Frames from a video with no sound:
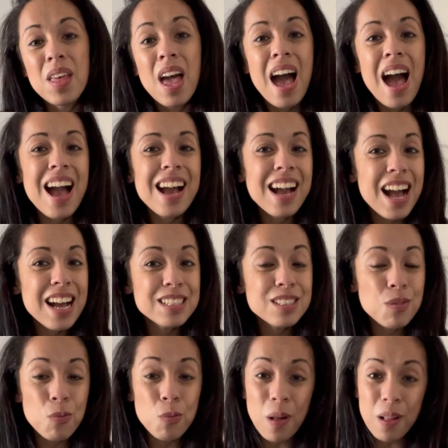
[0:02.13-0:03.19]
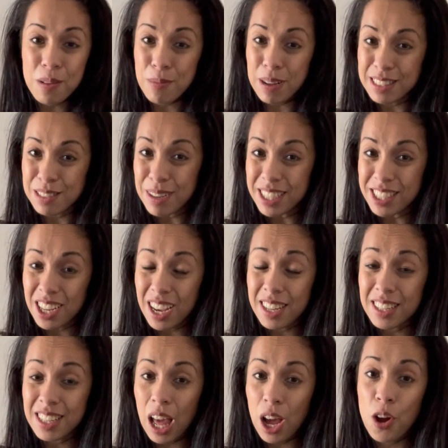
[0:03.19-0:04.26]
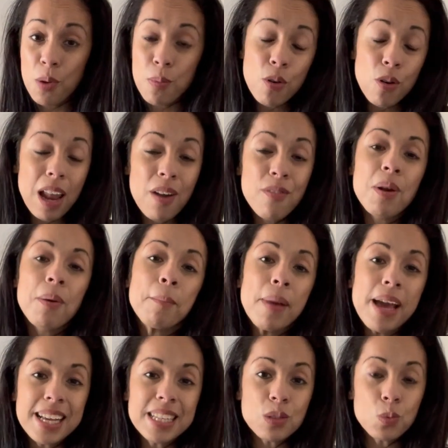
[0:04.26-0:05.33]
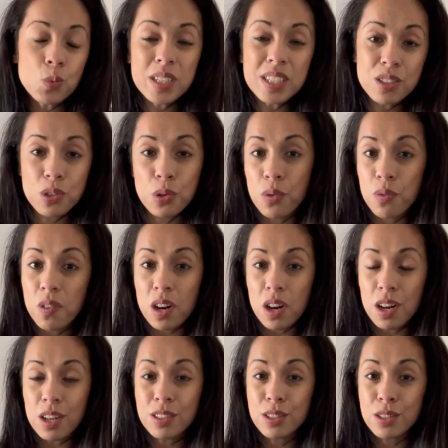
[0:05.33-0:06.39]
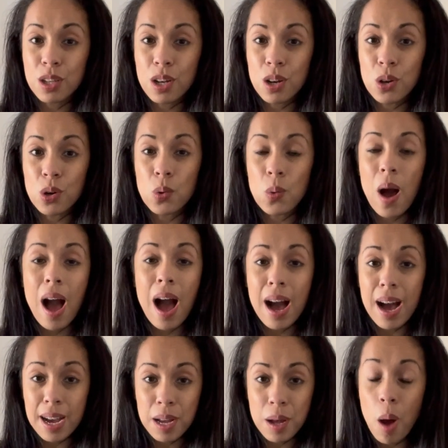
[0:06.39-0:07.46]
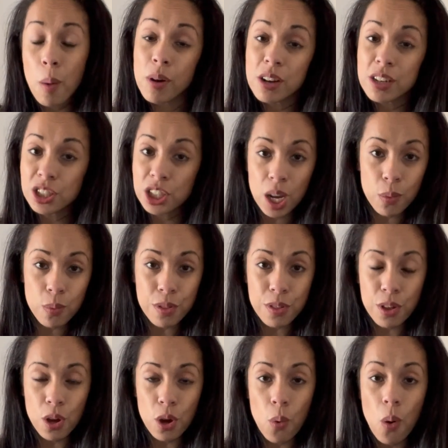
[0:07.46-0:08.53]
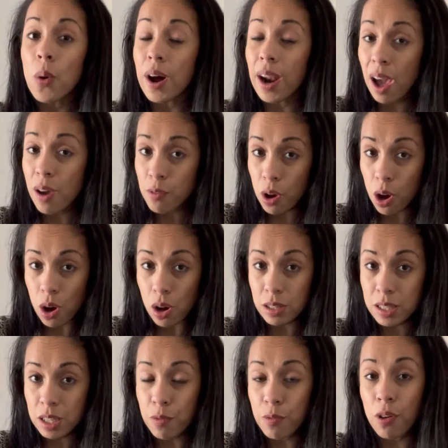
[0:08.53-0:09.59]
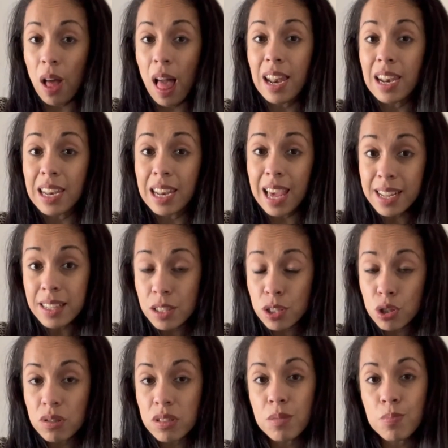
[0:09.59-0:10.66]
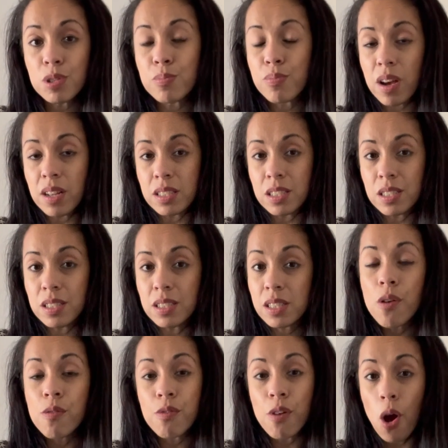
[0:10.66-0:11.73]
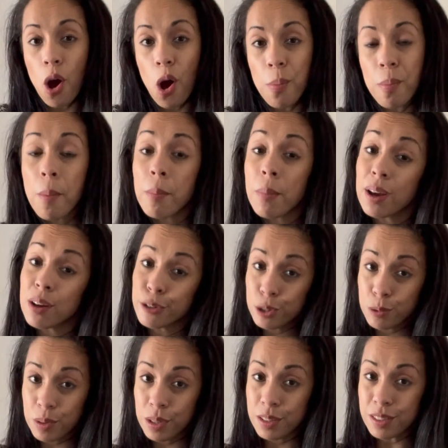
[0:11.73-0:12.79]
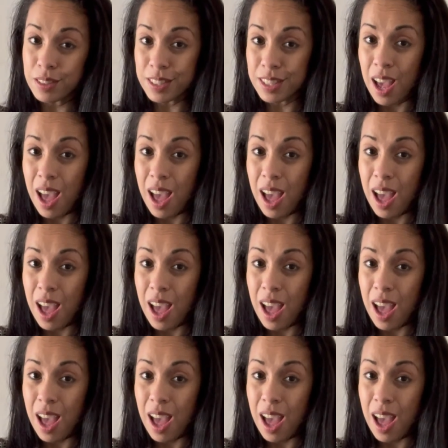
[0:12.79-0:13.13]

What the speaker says: Hi guys, welcome back to my channel. I hope you all have an amazing week so far. So I am going to share with you what I've got for a late Christmas present from my husband.